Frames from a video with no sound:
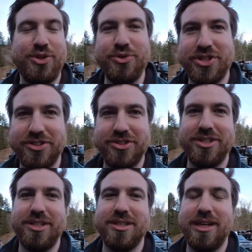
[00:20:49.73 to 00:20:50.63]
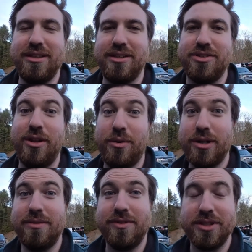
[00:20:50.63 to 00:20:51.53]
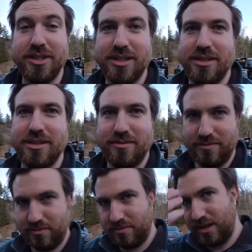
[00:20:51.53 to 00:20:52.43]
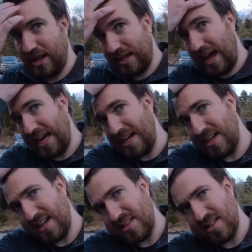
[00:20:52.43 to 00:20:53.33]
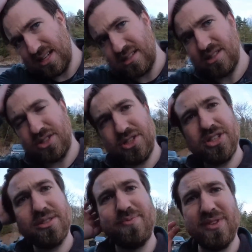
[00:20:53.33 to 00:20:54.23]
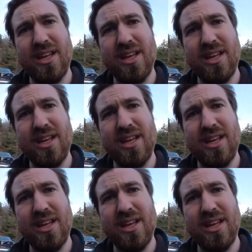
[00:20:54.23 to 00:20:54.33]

2 chargers here and they're slower versus the, like, 8 at the Tesla charger.